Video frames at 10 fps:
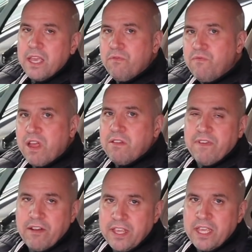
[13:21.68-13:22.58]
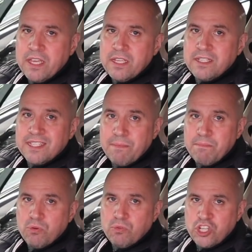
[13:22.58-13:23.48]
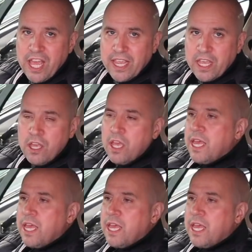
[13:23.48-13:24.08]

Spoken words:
Very, very simple check.